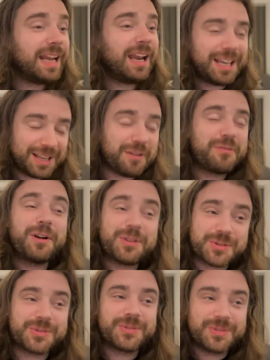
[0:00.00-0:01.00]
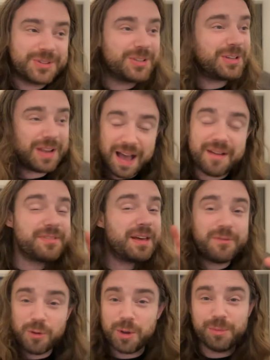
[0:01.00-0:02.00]
Like, France have their
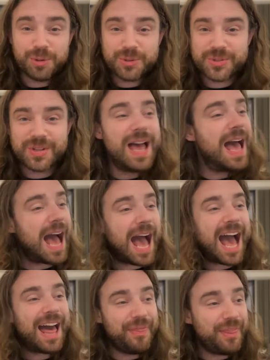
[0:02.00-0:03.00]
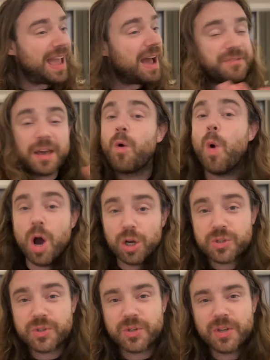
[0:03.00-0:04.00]
foibles and they have their
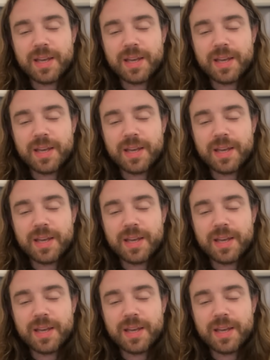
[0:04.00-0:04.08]
quirks.